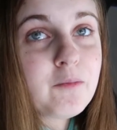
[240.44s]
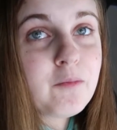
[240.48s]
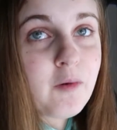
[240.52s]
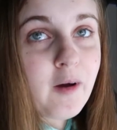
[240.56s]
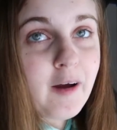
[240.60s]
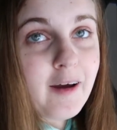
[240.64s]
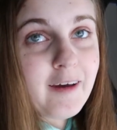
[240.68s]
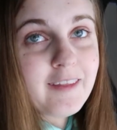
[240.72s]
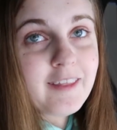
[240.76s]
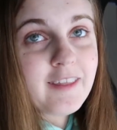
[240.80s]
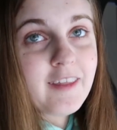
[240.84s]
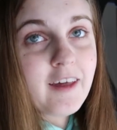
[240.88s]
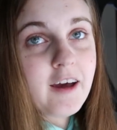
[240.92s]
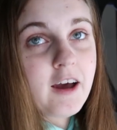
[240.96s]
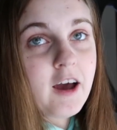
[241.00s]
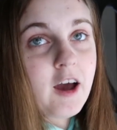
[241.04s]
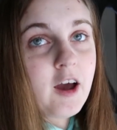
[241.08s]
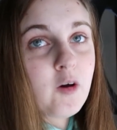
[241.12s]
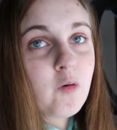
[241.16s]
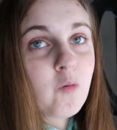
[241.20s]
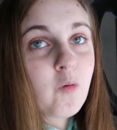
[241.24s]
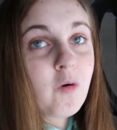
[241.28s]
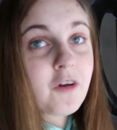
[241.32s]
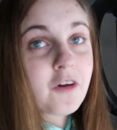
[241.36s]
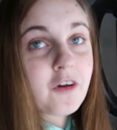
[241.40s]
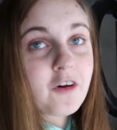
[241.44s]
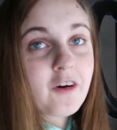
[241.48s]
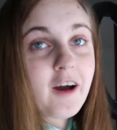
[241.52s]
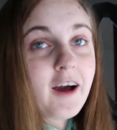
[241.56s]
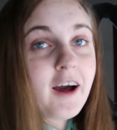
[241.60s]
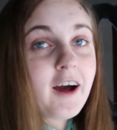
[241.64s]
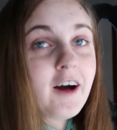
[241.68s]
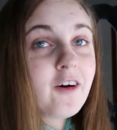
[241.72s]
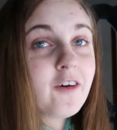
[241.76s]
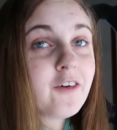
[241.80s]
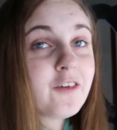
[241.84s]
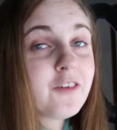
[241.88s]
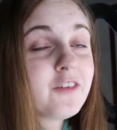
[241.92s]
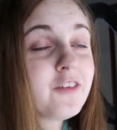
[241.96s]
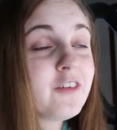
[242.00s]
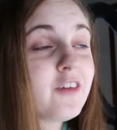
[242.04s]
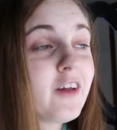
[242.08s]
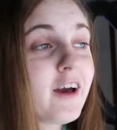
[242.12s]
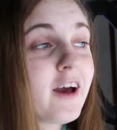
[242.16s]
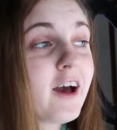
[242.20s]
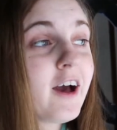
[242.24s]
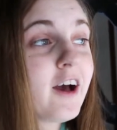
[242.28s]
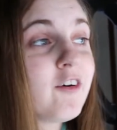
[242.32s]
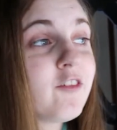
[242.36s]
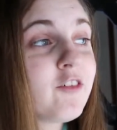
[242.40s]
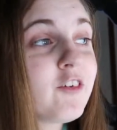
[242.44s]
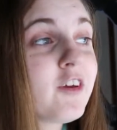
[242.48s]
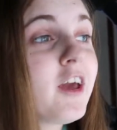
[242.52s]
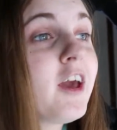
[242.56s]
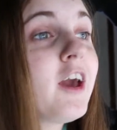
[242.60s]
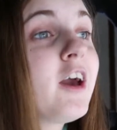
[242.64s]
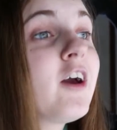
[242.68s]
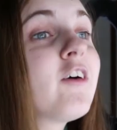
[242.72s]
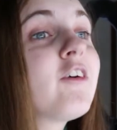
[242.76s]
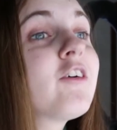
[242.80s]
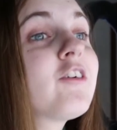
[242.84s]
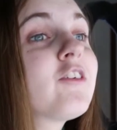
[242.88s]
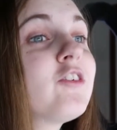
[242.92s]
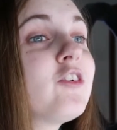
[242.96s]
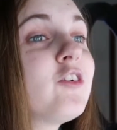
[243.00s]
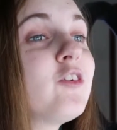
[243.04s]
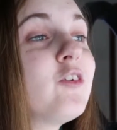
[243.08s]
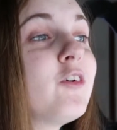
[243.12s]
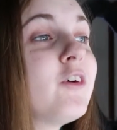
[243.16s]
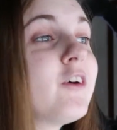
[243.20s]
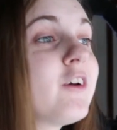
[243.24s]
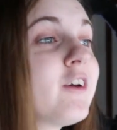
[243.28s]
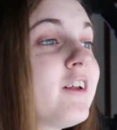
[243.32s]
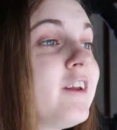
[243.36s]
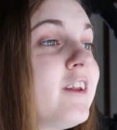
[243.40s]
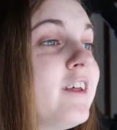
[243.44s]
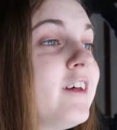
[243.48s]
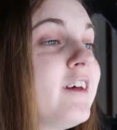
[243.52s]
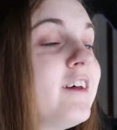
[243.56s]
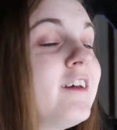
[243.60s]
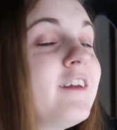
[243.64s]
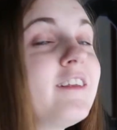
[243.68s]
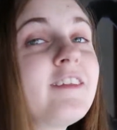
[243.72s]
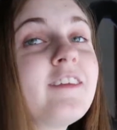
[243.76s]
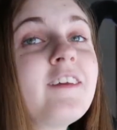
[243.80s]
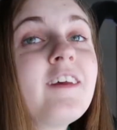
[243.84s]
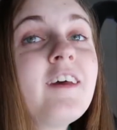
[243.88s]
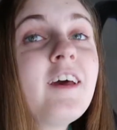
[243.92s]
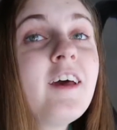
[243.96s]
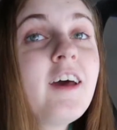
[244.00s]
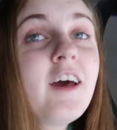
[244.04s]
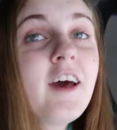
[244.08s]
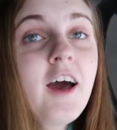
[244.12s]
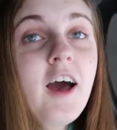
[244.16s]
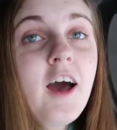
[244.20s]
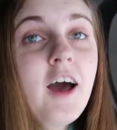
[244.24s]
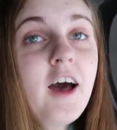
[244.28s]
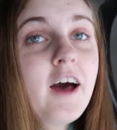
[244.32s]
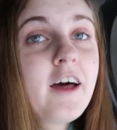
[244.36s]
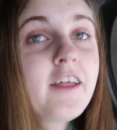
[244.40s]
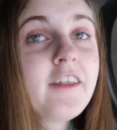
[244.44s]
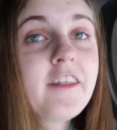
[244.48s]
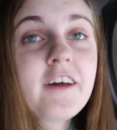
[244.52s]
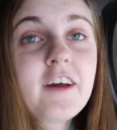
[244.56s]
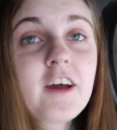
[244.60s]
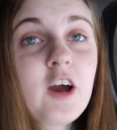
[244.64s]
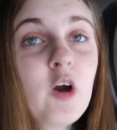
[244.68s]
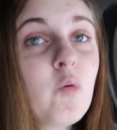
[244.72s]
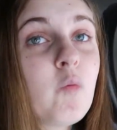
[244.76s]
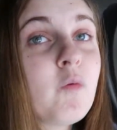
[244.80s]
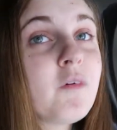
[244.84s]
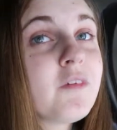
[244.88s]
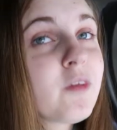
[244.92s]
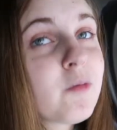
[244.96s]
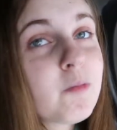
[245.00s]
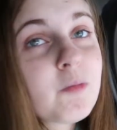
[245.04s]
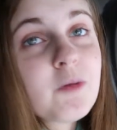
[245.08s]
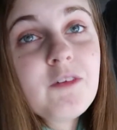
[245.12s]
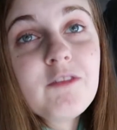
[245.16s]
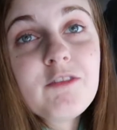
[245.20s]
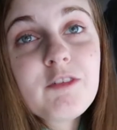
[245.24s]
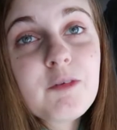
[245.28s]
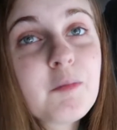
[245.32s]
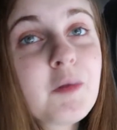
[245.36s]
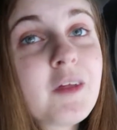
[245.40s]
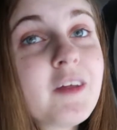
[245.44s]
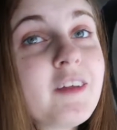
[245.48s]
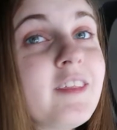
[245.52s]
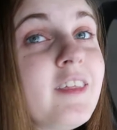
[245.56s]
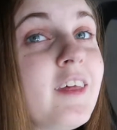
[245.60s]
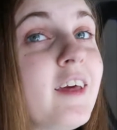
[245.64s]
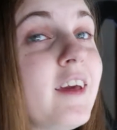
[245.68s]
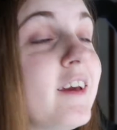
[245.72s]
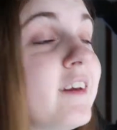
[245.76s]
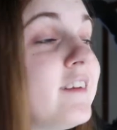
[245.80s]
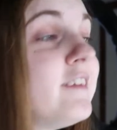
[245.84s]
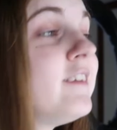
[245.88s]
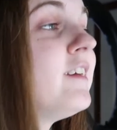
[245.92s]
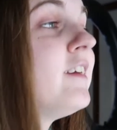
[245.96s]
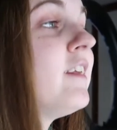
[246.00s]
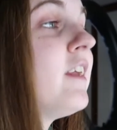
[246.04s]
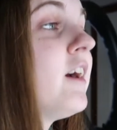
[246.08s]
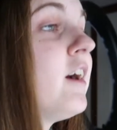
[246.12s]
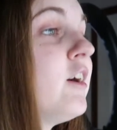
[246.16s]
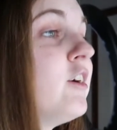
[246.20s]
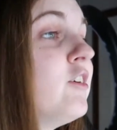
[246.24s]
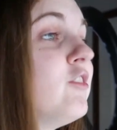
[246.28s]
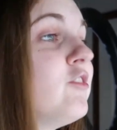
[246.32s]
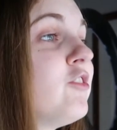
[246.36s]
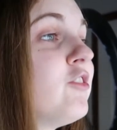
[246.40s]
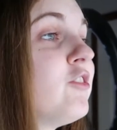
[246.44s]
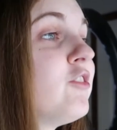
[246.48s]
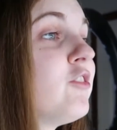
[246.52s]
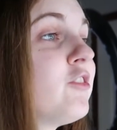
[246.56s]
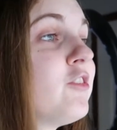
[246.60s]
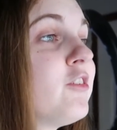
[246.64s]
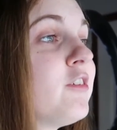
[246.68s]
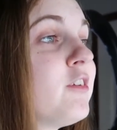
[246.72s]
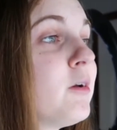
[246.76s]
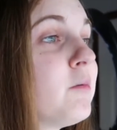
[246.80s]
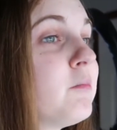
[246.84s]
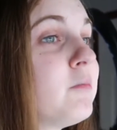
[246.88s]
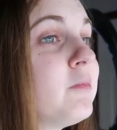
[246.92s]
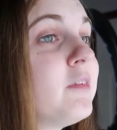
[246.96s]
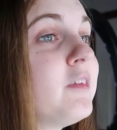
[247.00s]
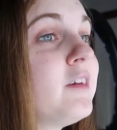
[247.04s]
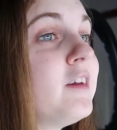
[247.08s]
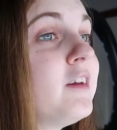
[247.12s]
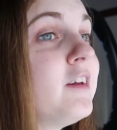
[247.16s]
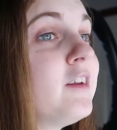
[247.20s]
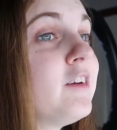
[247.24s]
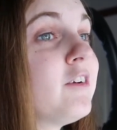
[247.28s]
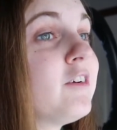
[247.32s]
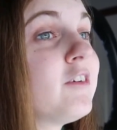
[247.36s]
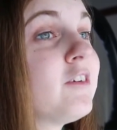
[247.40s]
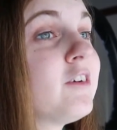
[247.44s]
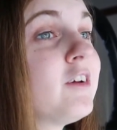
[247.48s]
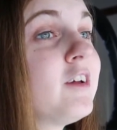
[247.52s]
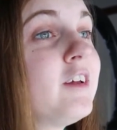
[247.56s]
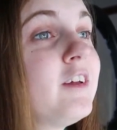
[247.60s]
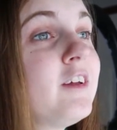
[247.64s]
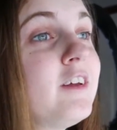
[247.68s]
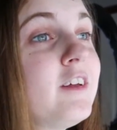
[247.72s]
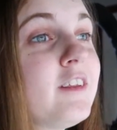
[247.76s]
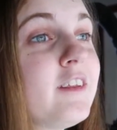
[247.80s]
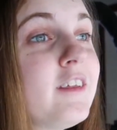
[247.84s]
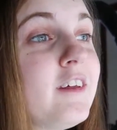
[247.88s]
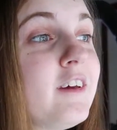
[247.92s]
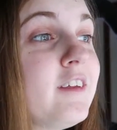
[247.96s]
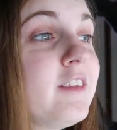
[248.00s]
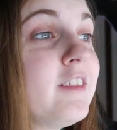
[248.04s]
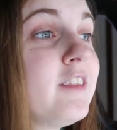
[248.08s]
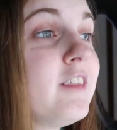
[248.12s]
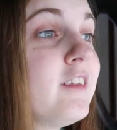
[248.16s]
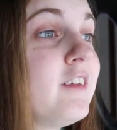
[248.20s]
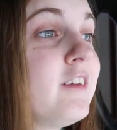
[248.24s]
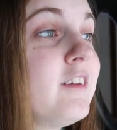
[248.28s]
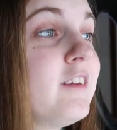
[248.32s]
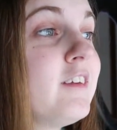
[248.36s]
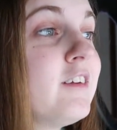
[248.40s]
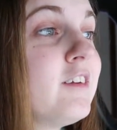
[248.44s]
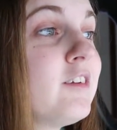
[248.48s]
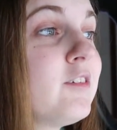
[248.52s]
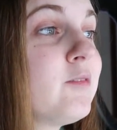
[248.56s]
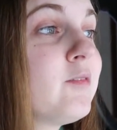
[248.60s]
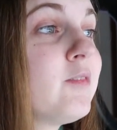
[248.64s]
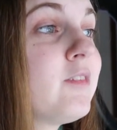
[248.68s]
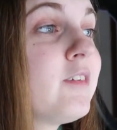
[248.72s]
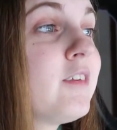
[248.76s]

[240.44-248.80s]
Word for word: Brett that I want our house to have character in it. I want something from like the 1800s or something, or like the